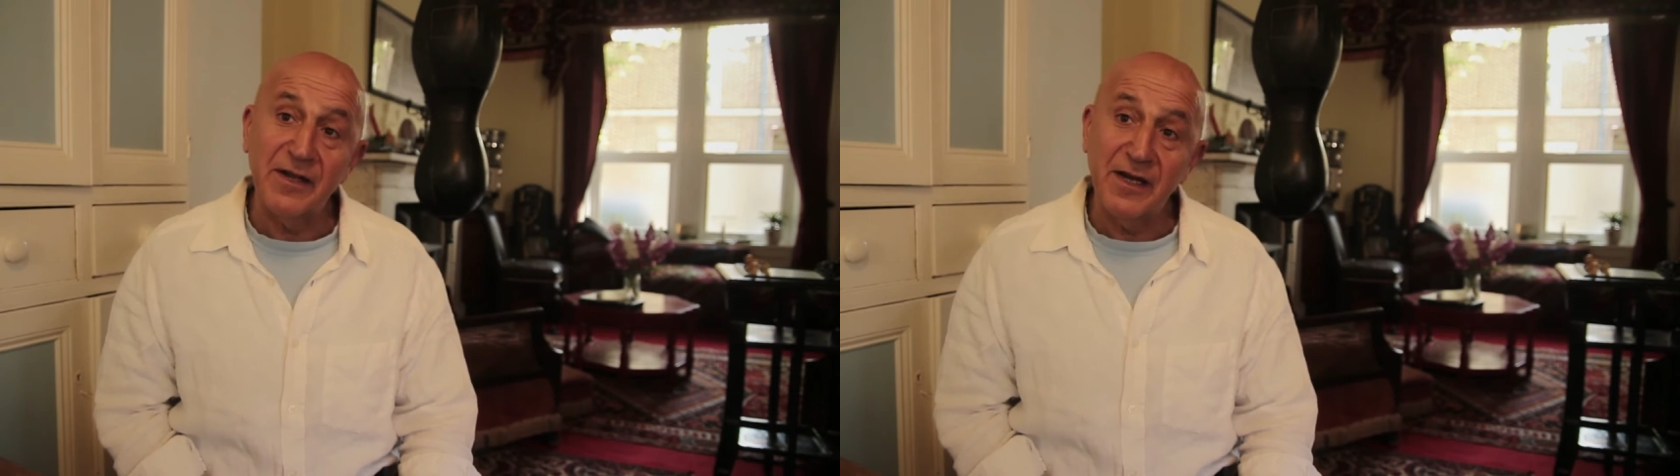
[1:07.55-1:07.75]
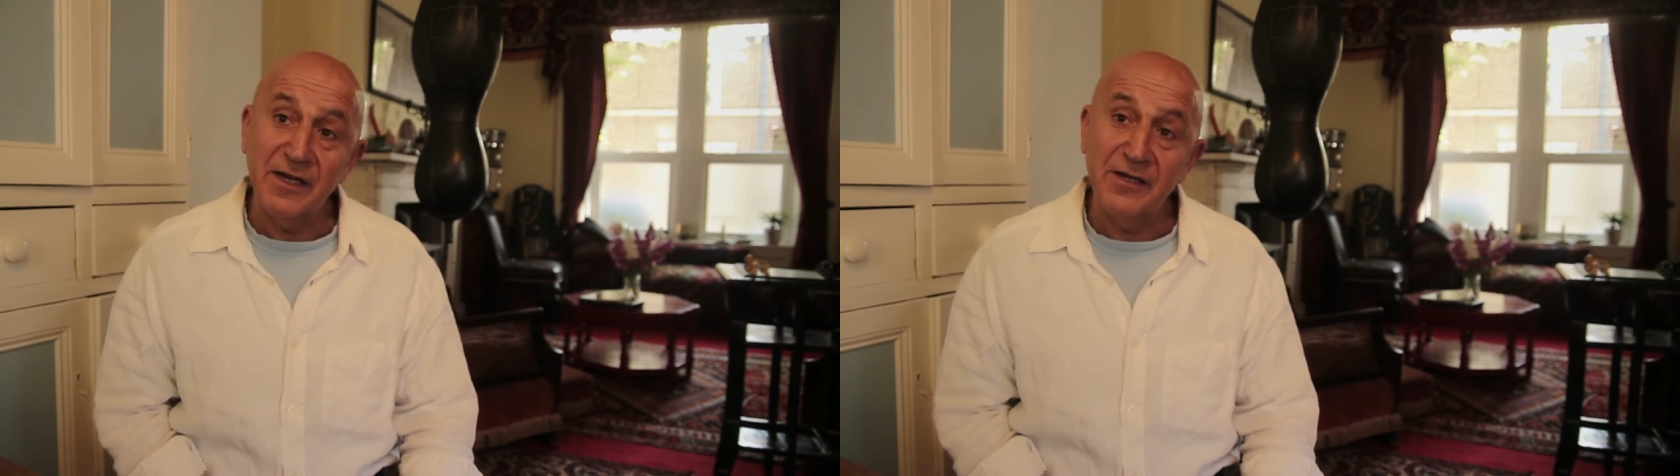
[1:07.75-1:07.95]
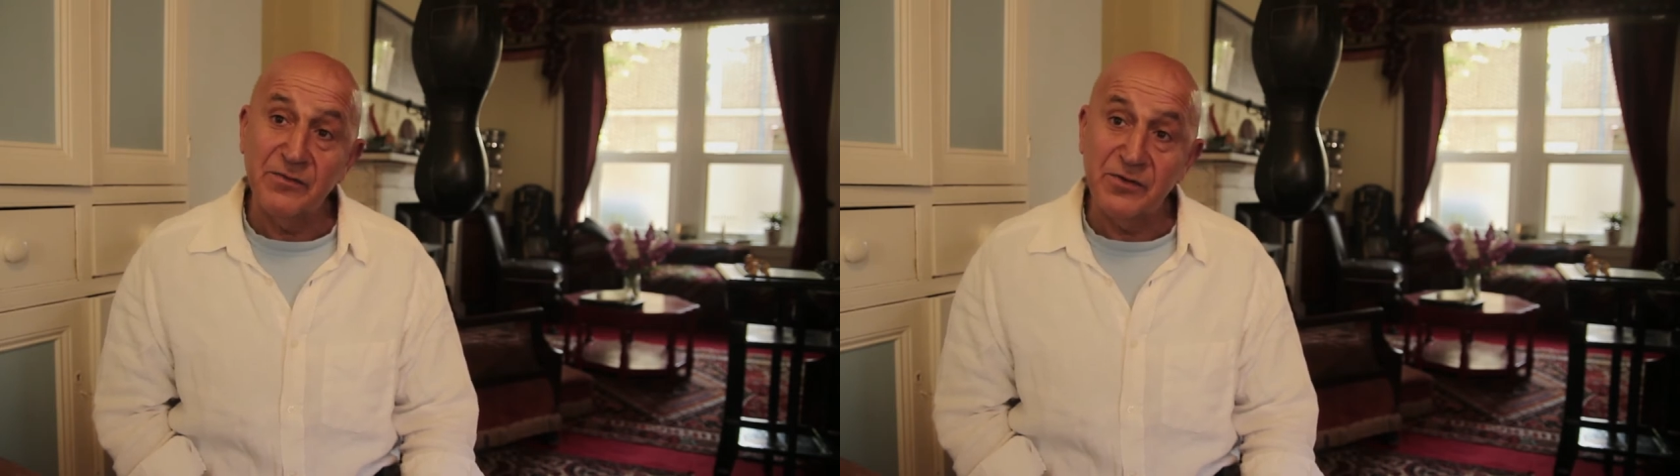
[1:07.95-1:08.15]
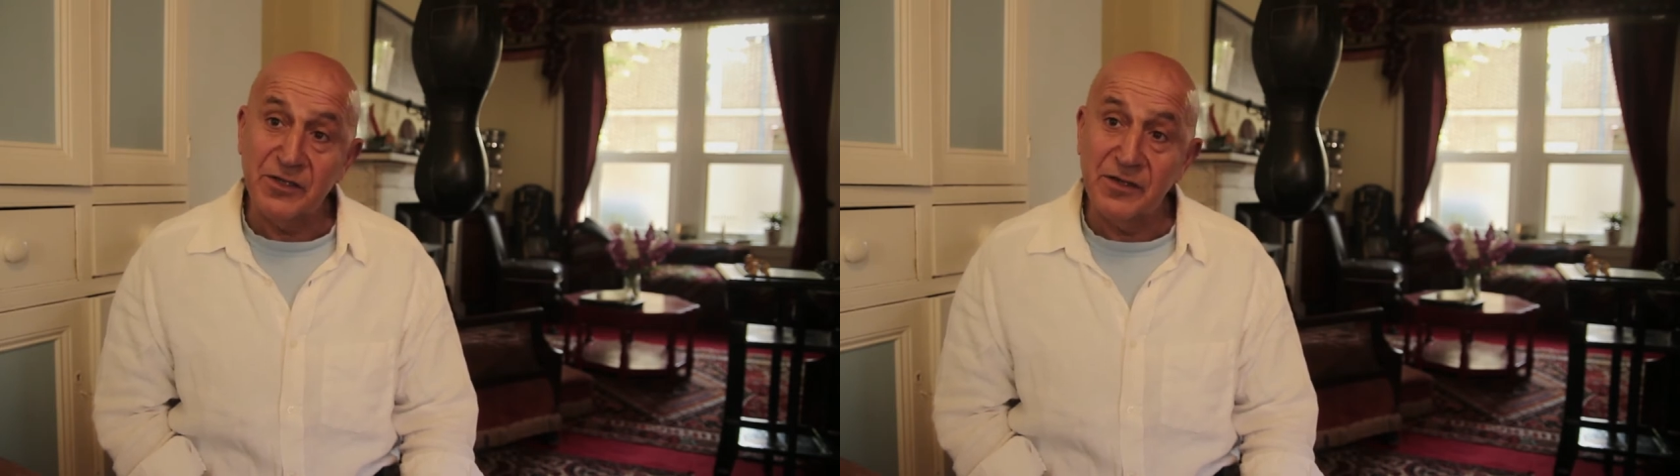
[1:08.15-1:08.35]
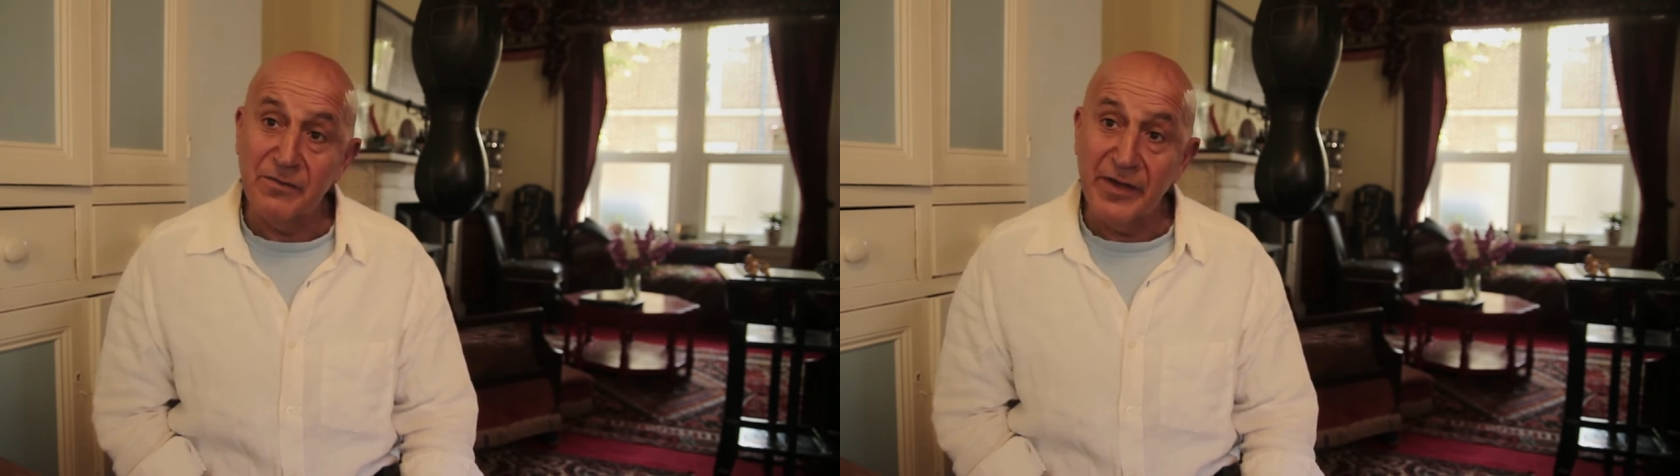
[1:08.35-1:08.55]
in London,
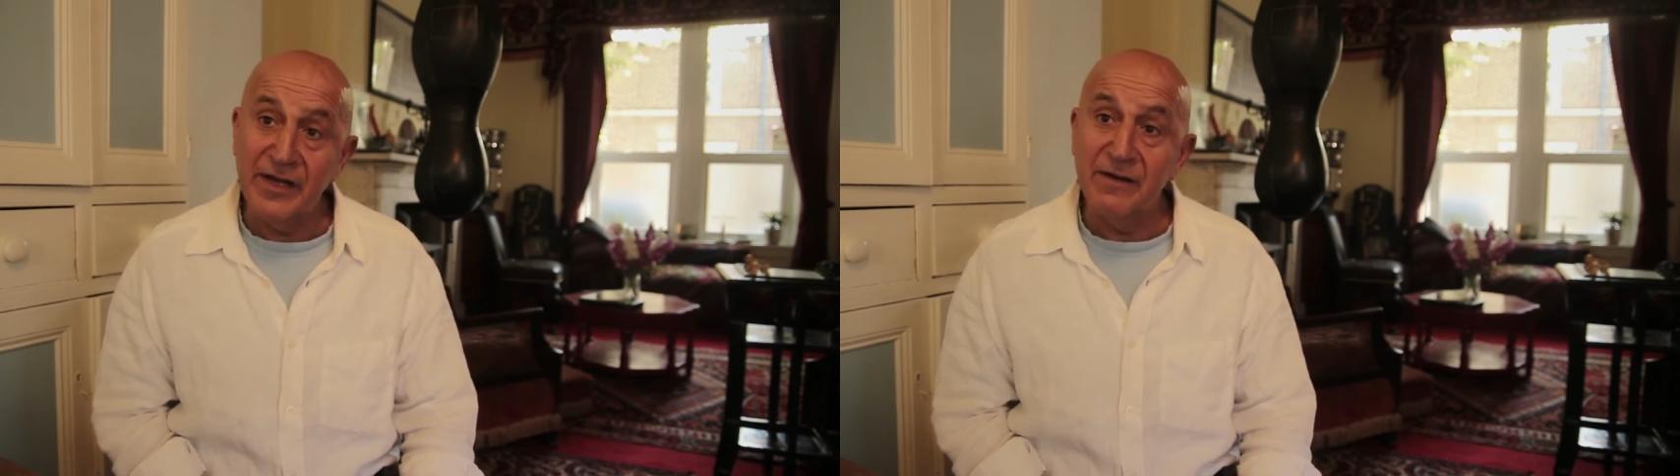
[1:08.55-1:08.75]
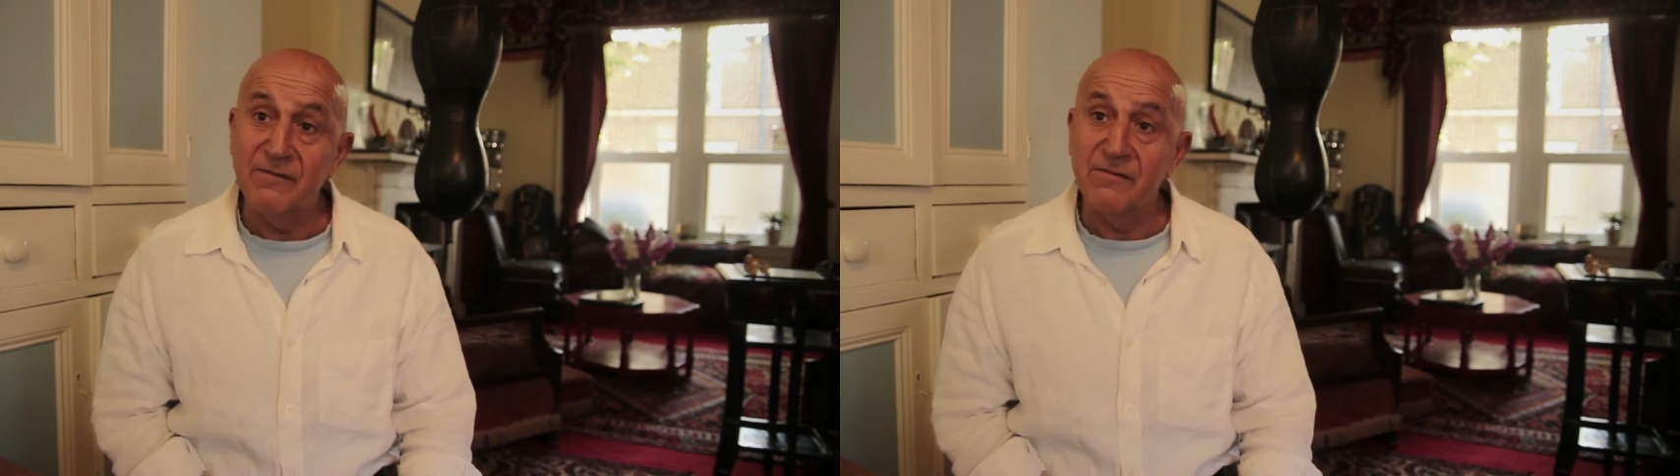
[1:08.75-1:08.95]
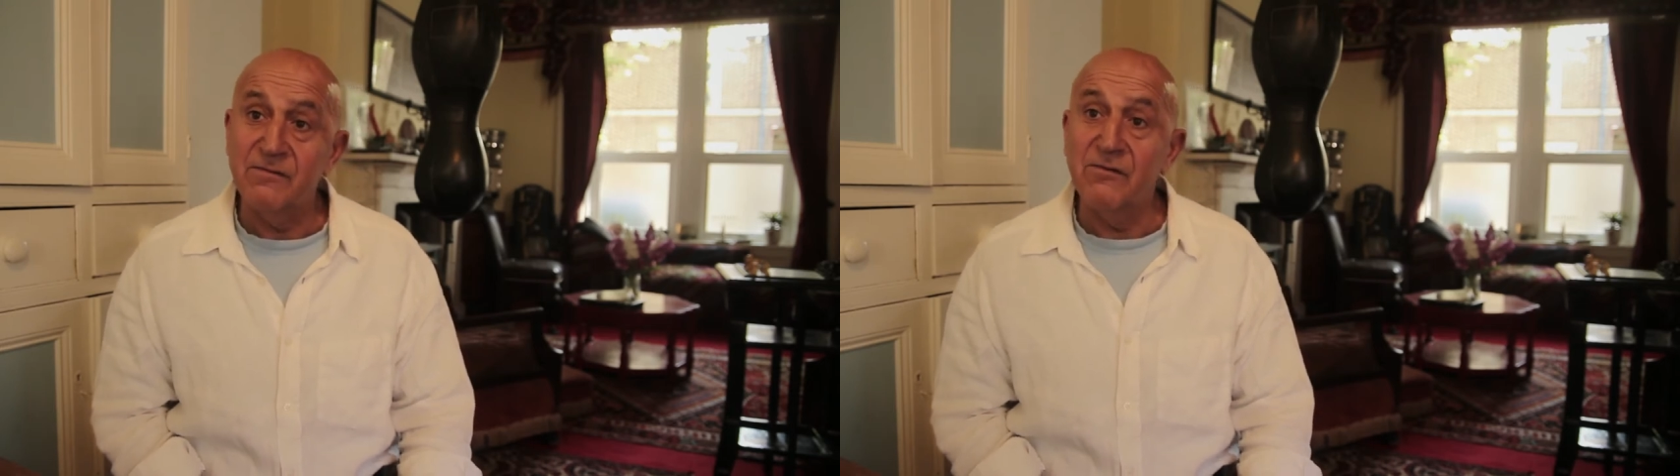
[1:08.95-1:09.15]
which is the main